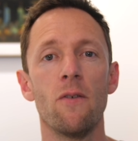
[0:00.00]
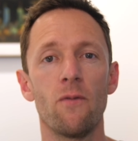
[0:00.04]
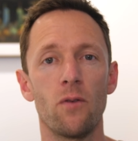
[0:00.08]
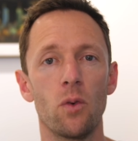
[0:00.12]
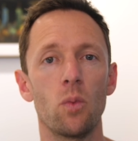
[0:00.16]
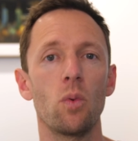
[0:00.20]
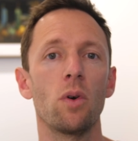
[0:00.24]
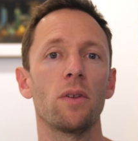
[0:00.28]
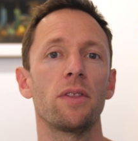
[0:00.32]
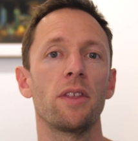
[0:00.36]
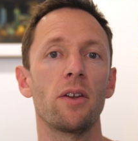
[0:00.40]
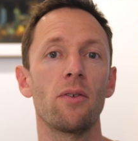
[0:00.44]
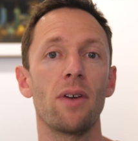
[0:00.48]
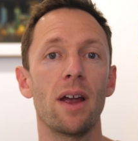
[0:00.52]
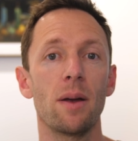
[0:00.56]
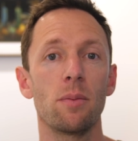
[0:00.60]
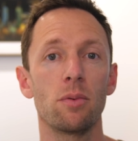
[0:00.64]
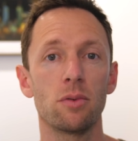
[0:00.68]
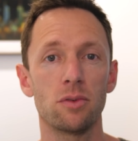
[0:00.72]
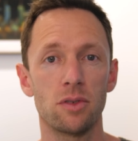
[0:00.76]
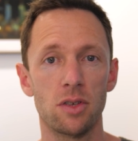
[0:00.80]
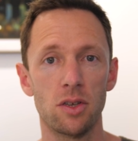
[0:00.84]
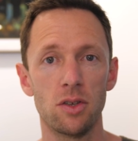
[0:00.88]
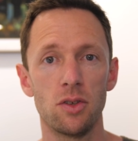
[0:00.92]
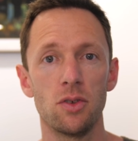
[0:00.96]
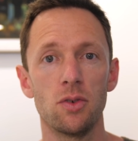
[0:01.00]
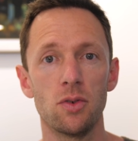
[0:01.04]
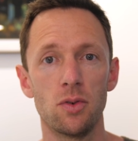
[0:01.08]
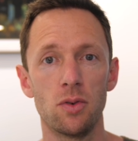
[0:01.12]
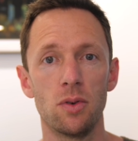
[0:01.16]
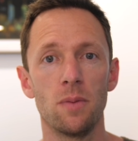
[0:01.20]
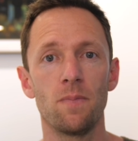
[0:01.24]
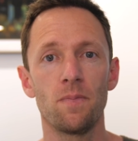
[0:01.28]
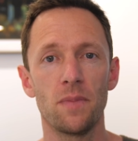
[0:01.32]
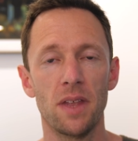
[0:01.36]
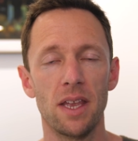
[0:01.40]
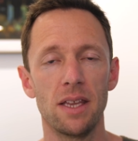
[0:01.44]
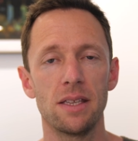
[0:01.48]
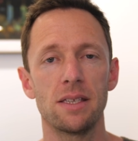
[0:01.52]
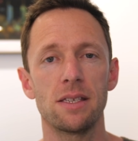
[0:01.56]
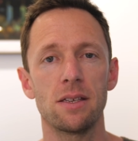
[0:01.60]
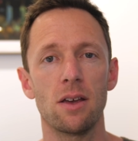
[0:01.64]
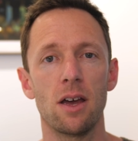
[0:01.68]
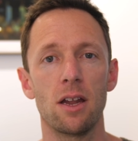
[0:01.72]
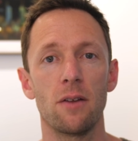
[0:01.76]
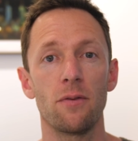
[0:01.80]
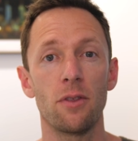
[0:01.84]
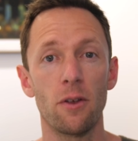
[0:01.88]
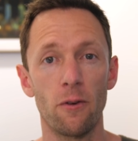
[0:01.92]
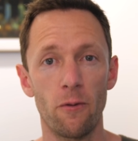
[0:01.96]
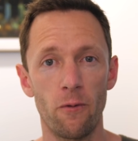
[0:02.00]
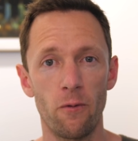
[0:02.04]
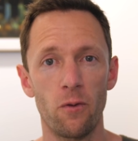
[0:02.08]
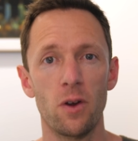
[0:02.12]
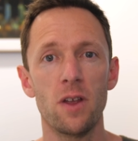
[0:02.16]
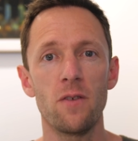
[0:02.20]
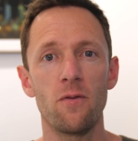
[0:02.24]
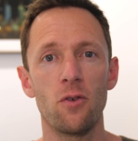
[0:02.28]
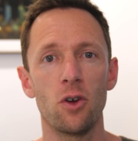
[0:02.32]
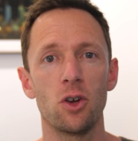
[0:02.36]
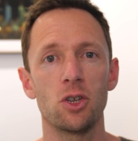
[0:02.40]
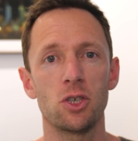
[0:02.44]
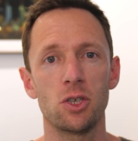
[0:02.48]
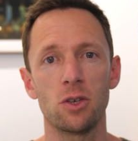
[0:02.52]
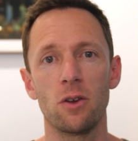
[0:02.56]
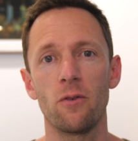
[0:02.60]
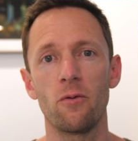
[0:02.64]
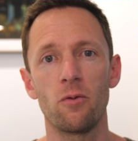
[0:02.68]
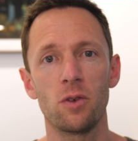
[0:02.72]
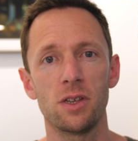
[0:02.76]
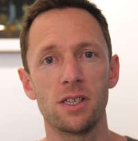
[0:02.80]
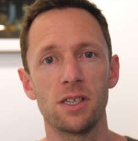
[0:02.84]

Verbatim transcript: for what they're able to do inside of the free version of